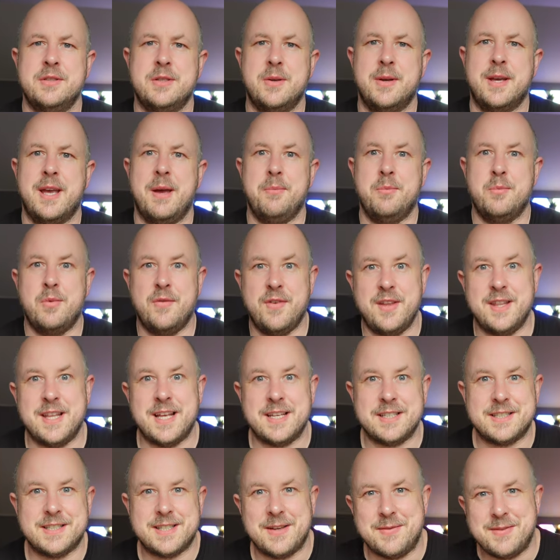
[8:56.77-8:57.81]
So again, within
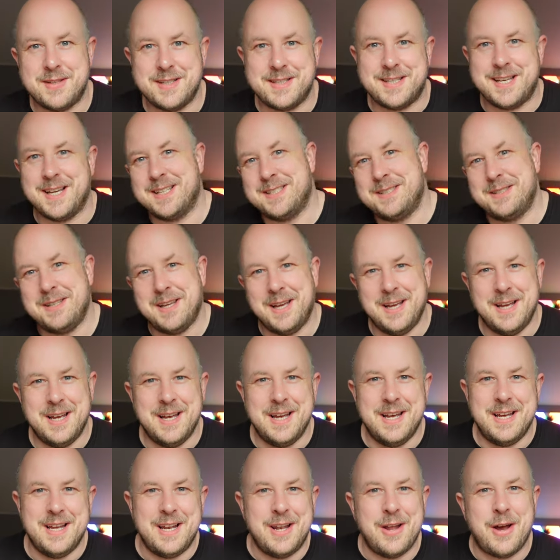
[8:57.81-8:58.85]
that 76
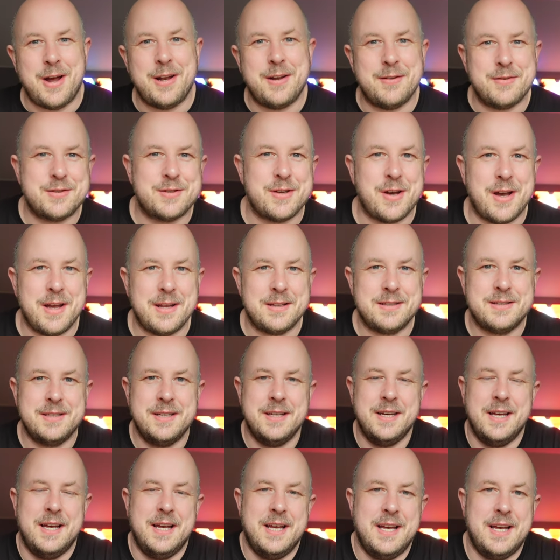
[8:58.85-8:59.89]
line of sight
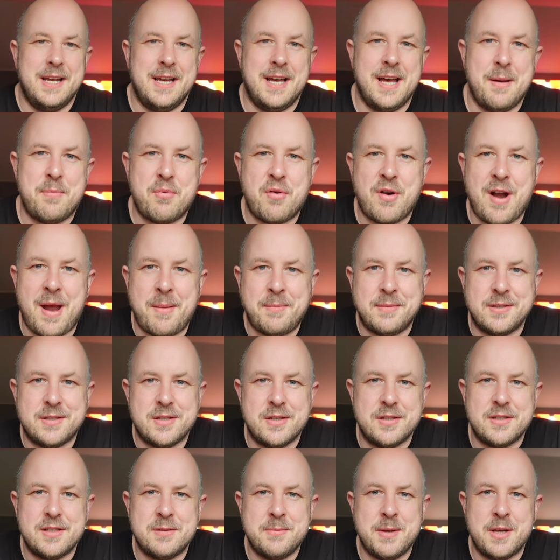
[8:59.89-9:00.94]

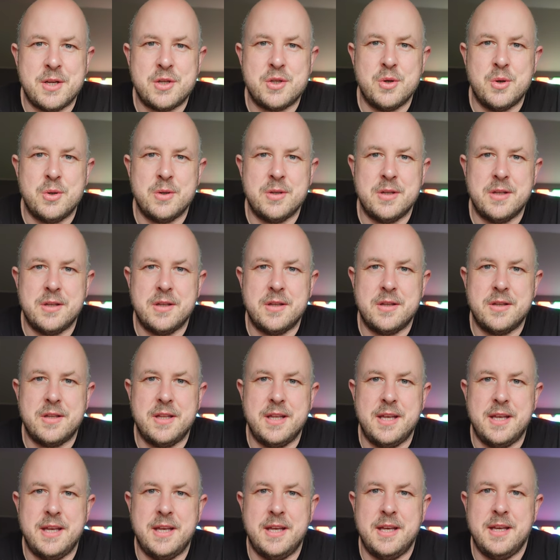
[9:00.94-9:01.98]
parameters to make sure that
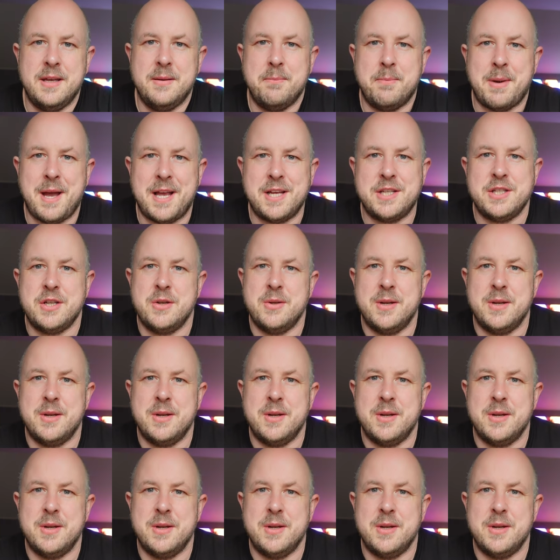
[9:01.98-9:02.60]
the base